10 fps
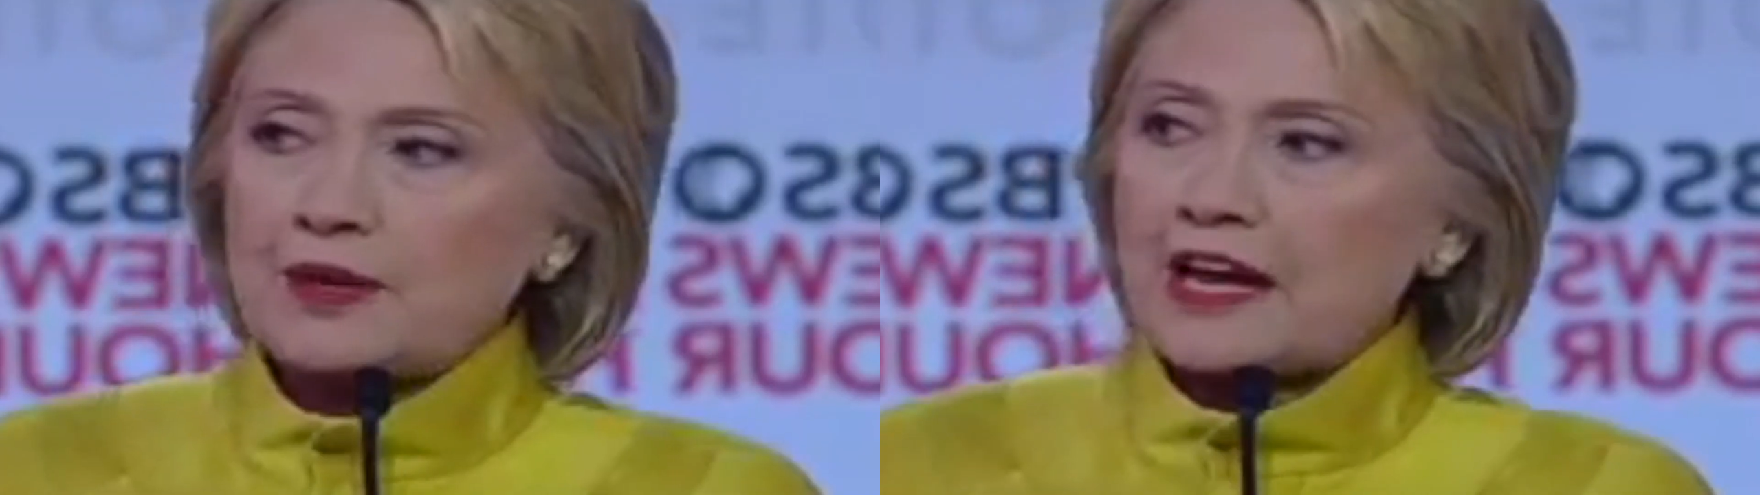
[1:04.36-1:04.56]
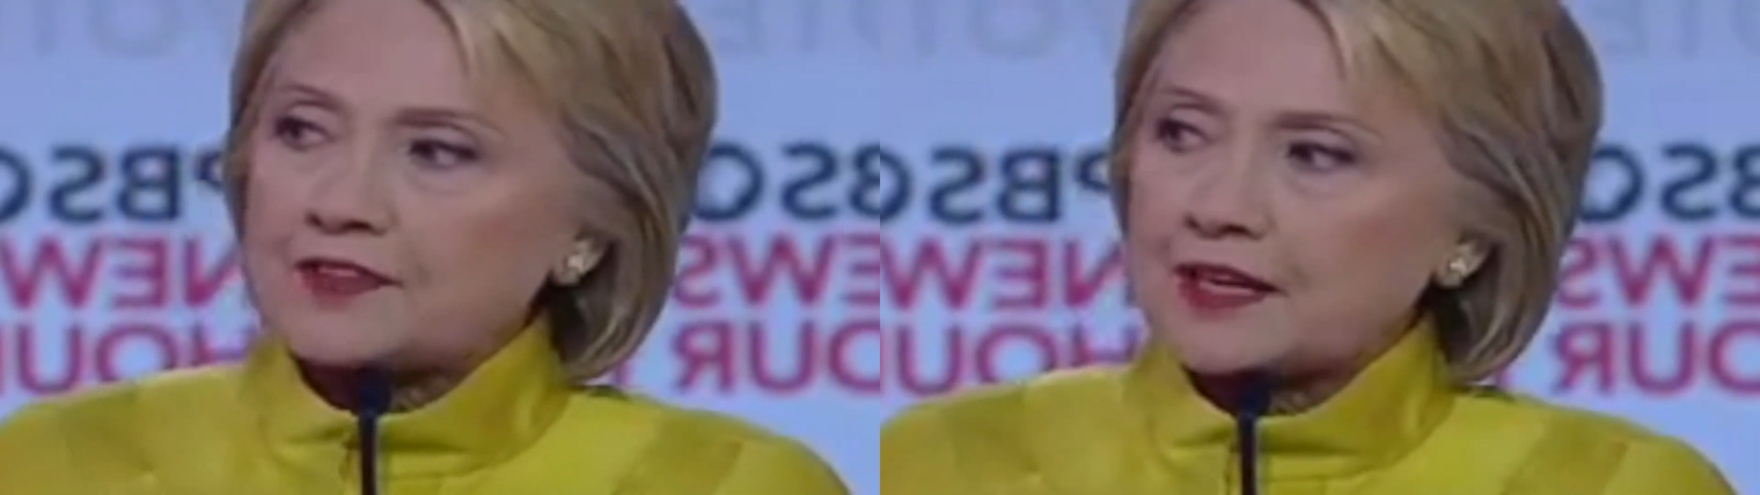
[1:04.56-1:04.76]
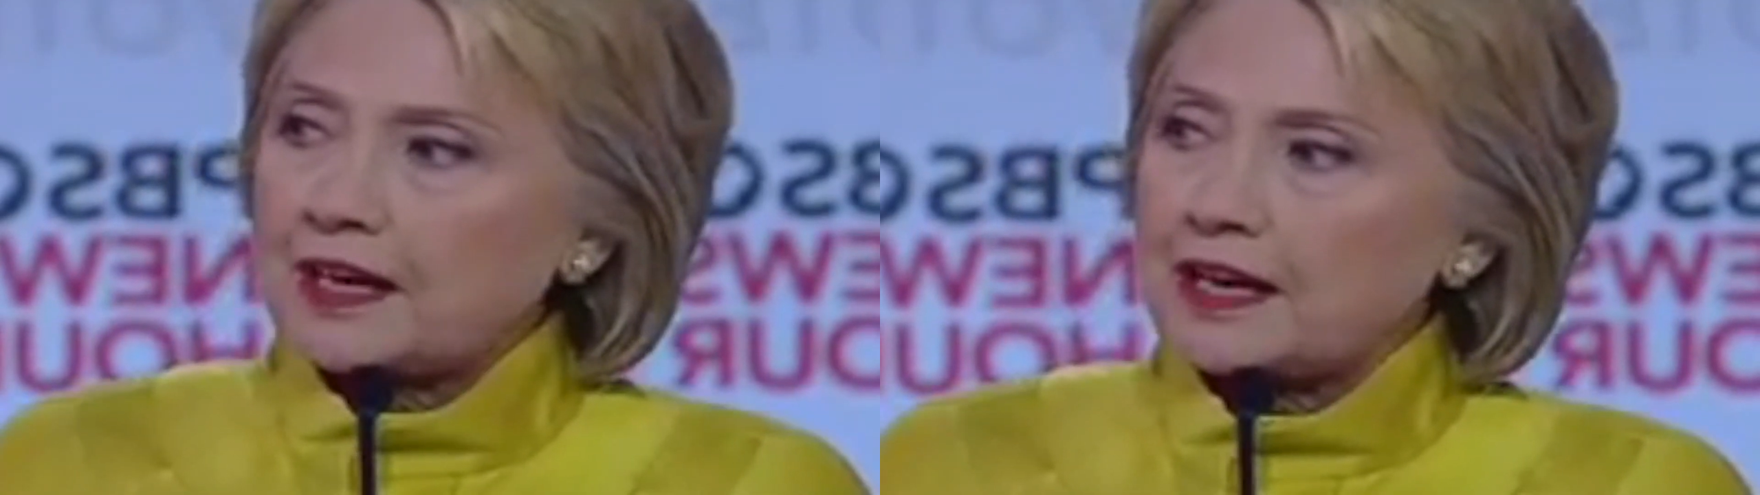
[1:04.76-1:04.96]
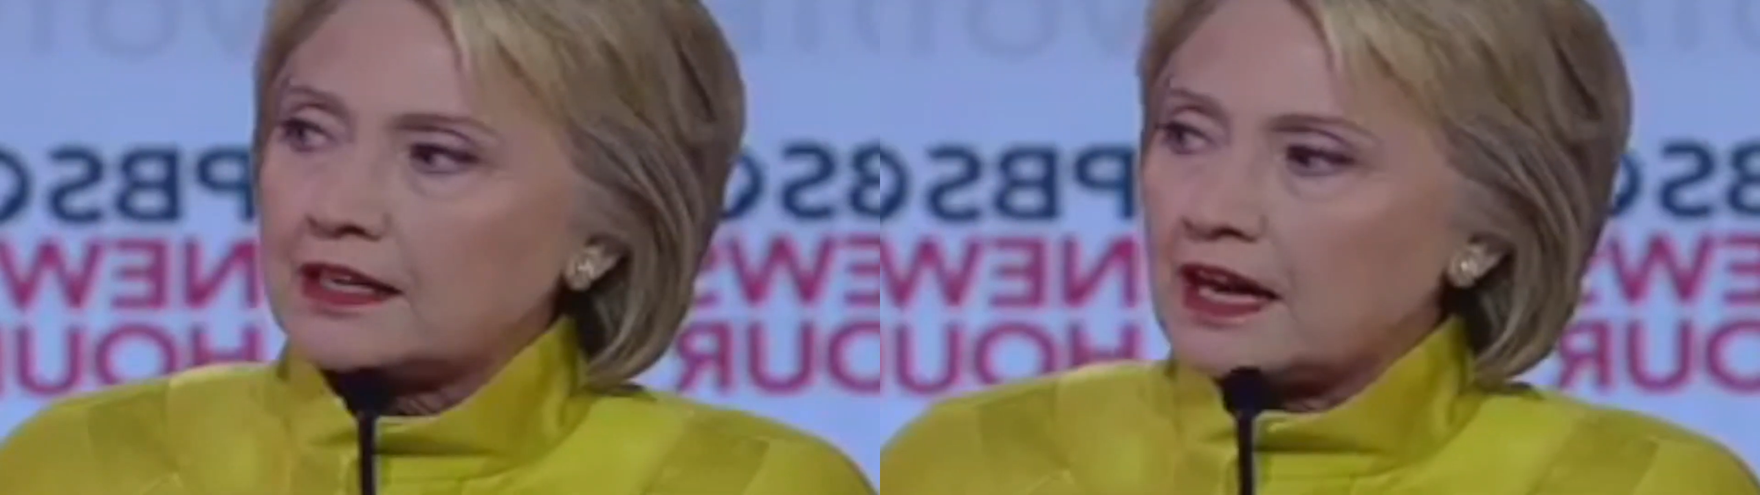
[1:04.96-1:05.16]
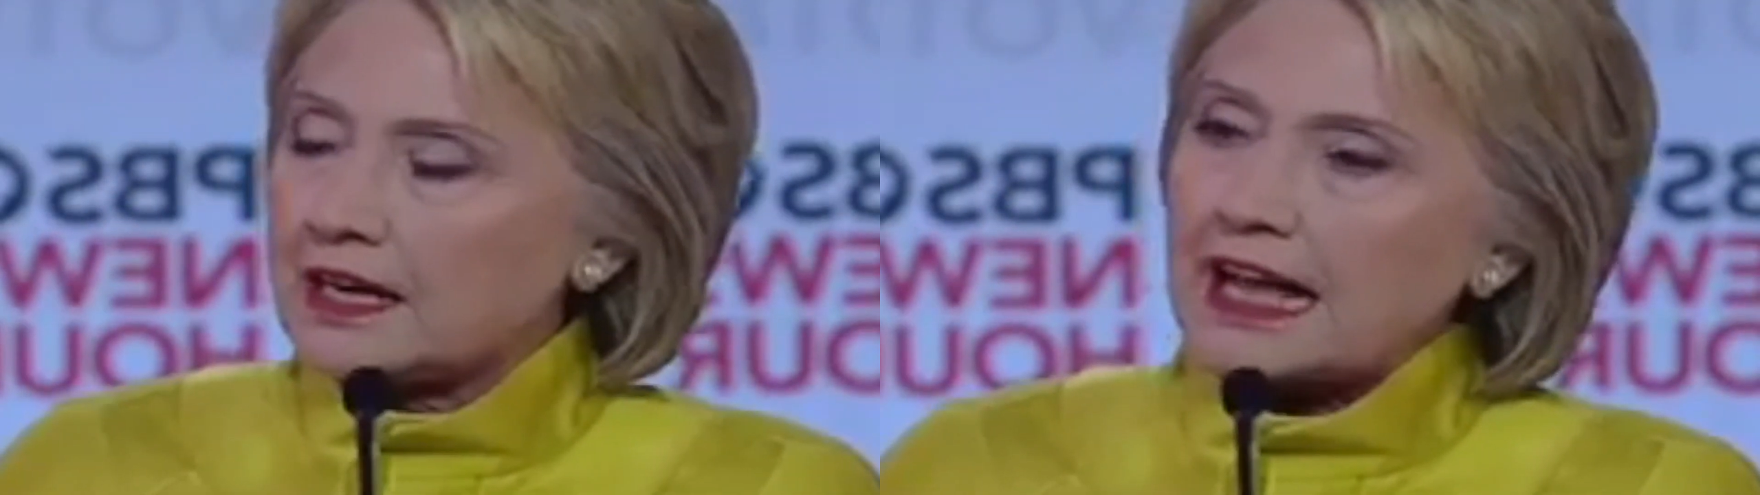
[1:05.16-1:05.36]
We have to
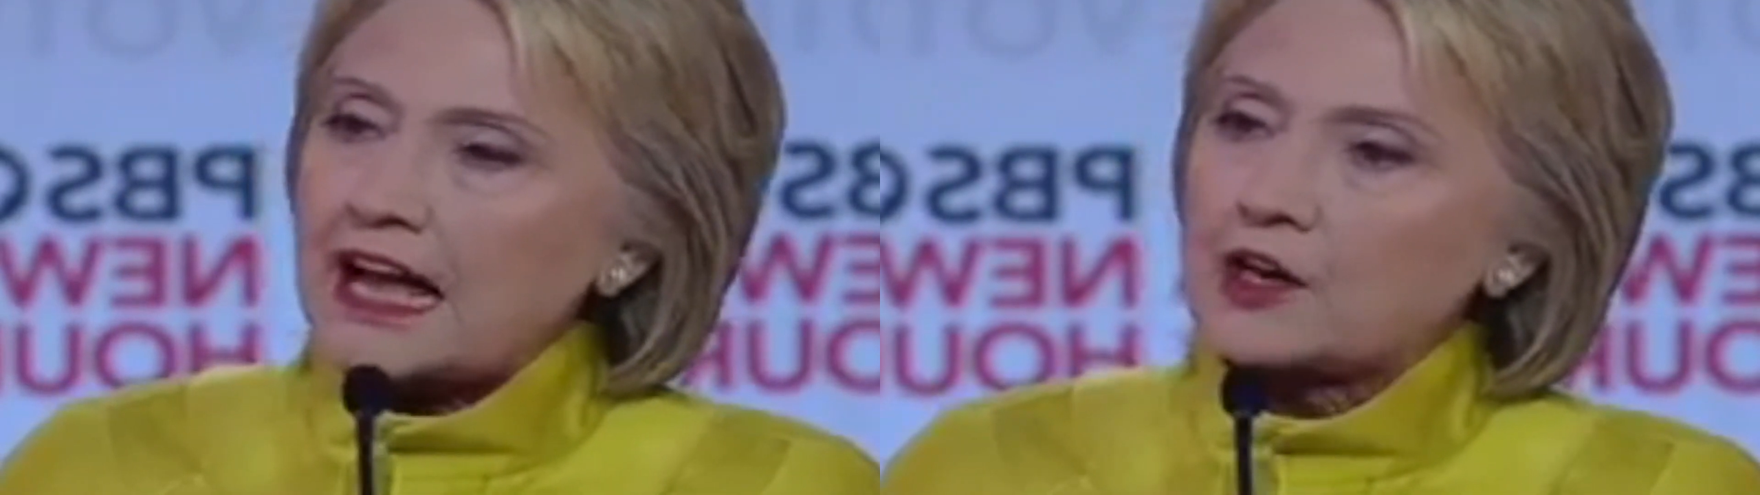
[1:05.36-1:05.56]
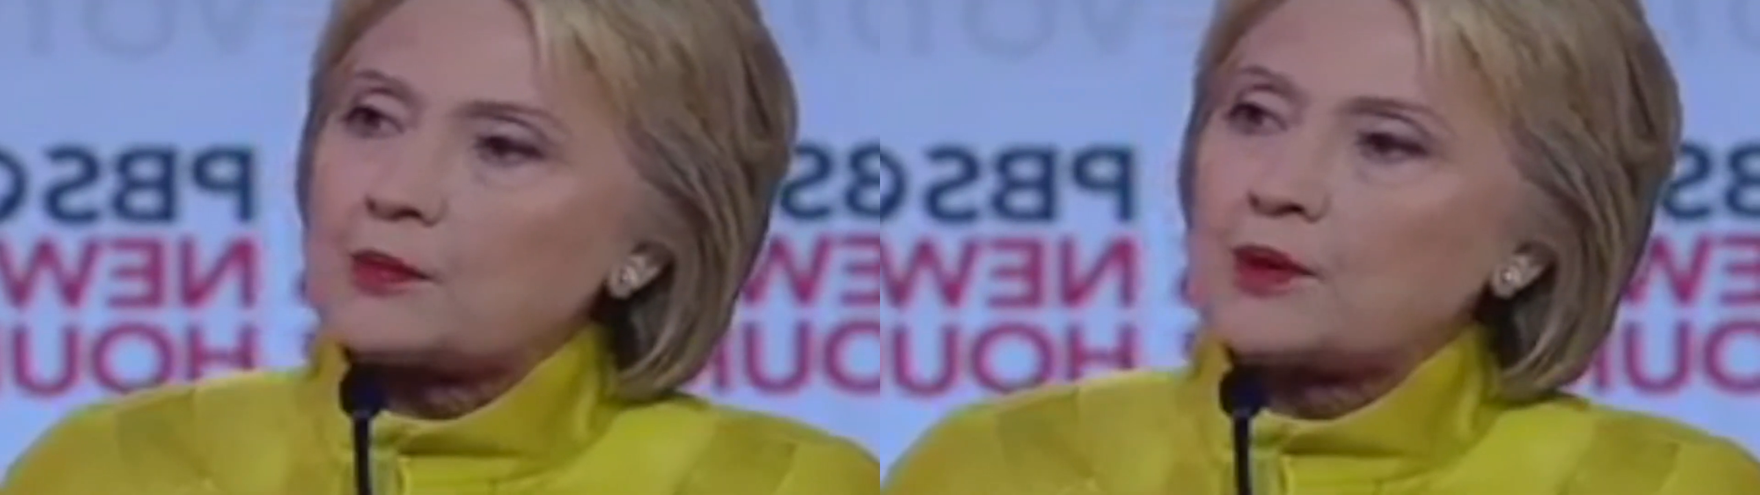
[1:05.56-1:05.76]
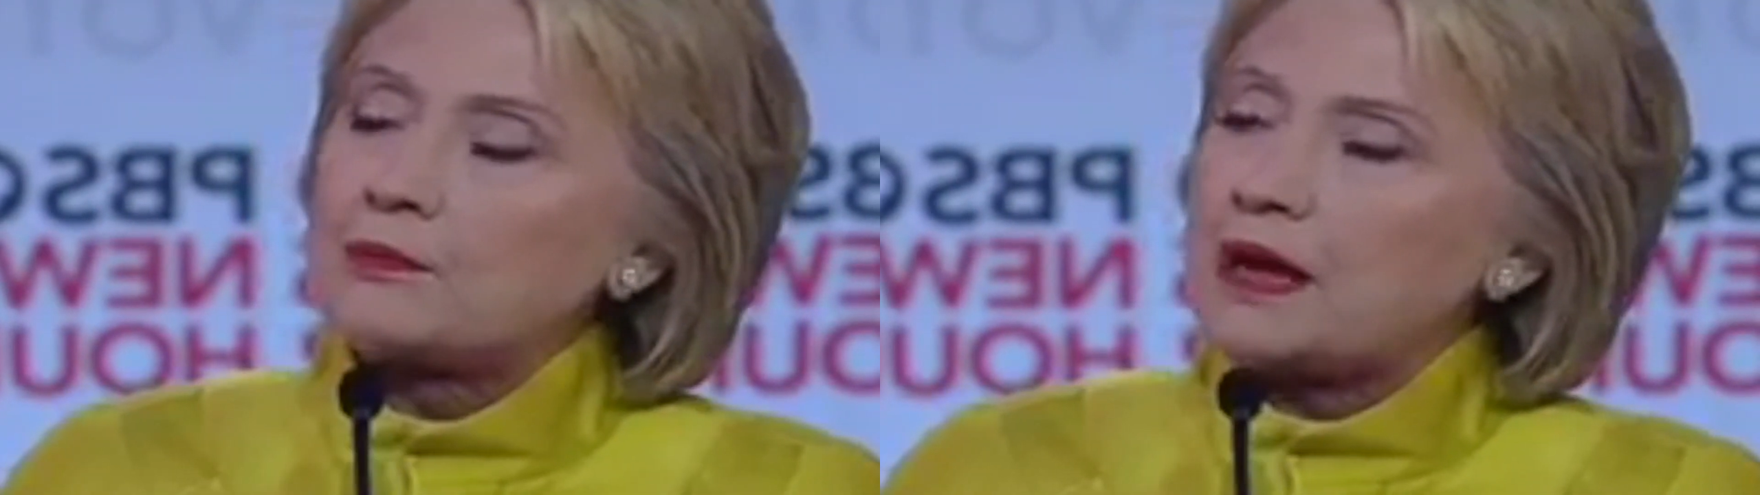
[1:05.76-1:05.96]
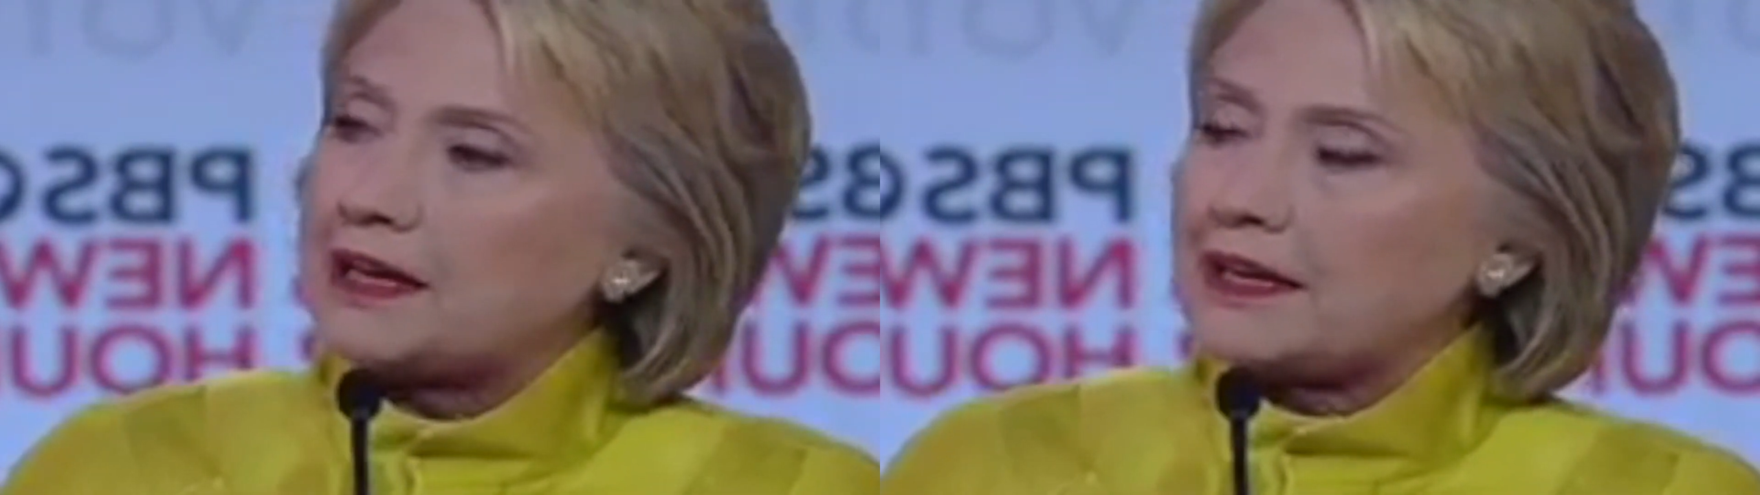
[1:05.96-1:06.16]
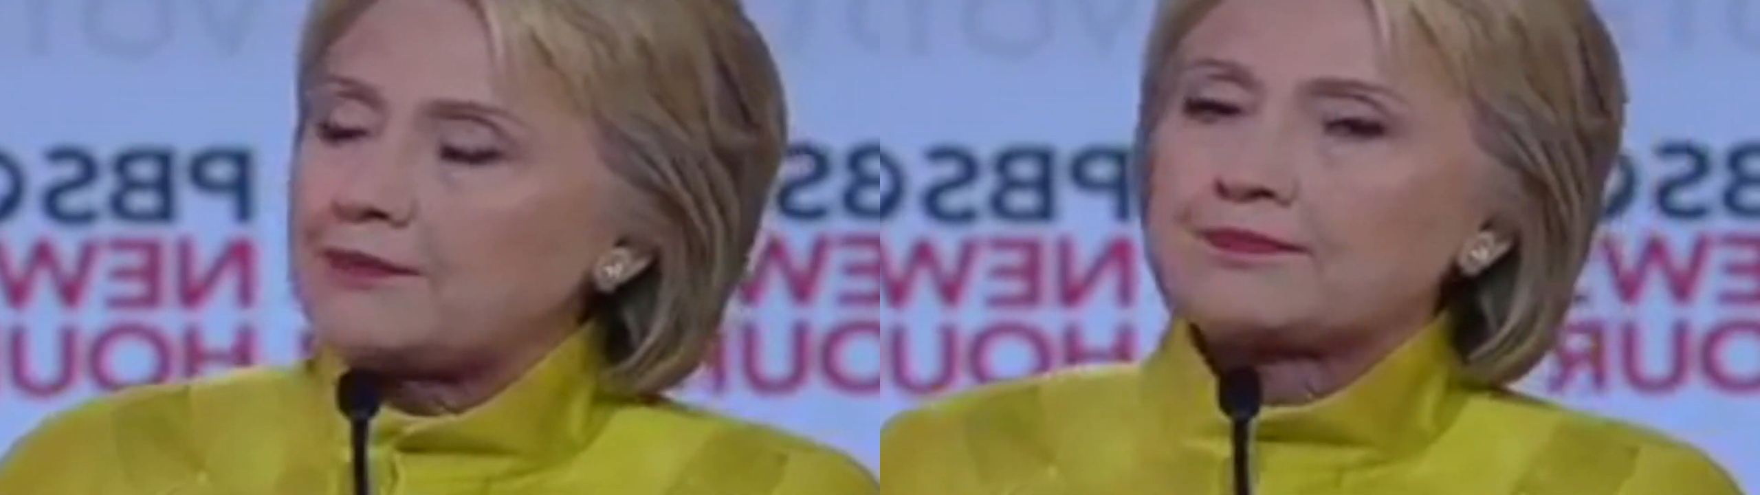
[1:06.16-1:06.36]
get unaccountable
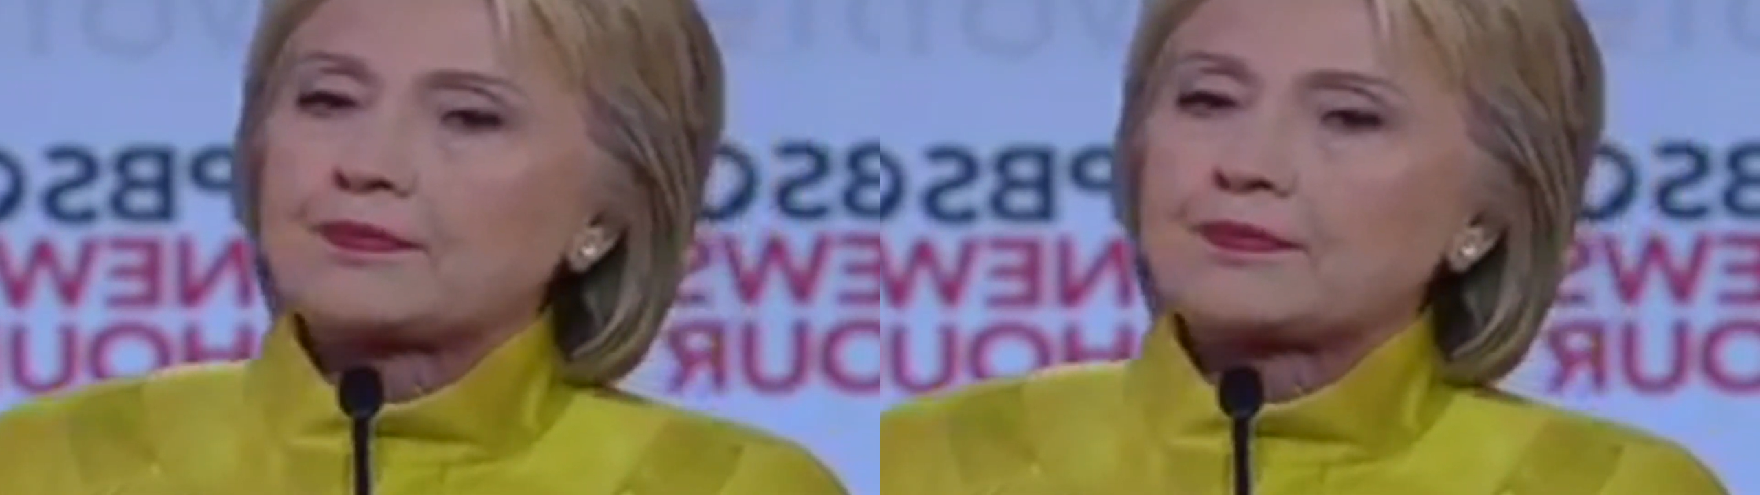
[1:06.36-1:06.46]
money